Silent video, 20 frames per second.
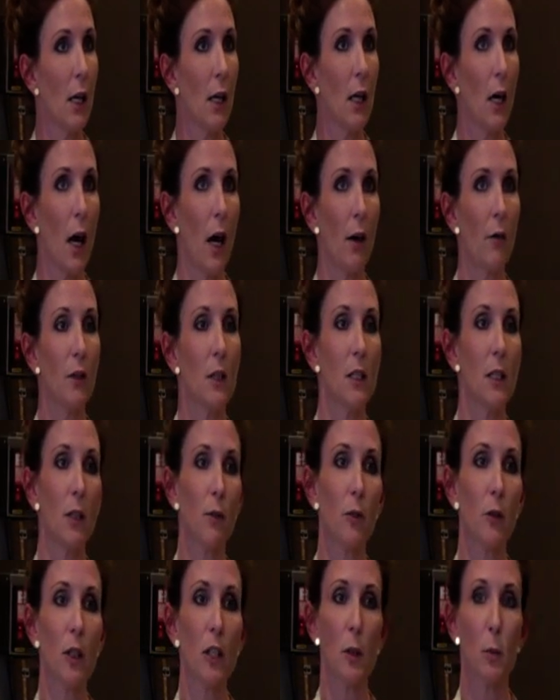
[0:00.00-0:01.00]
of the difference
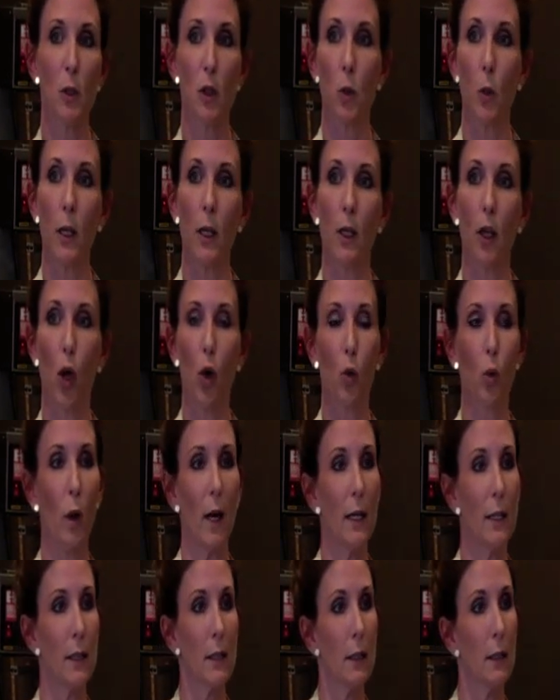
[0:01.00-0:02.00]
between a
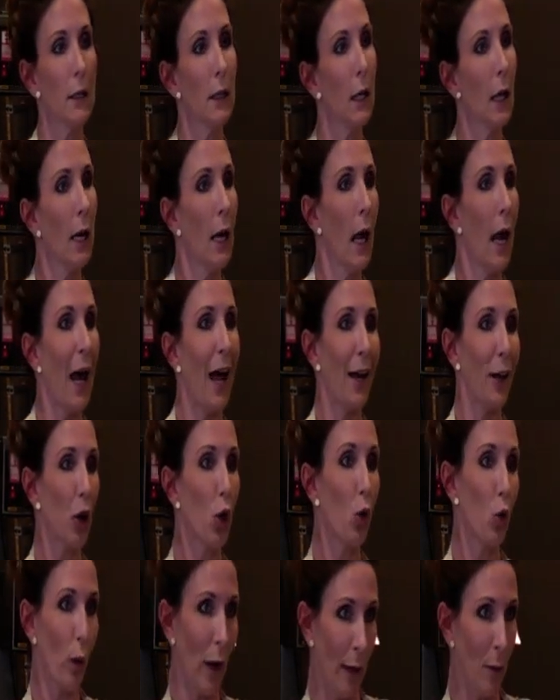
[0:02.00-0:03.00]
raisin and a
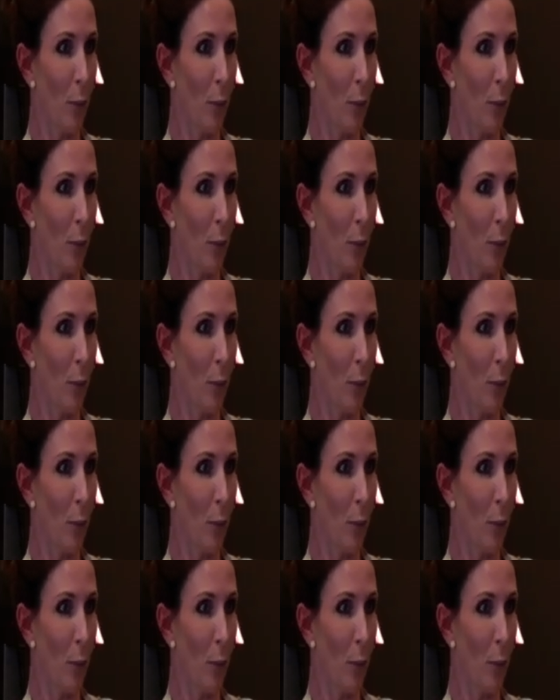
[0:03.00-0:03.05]
grape,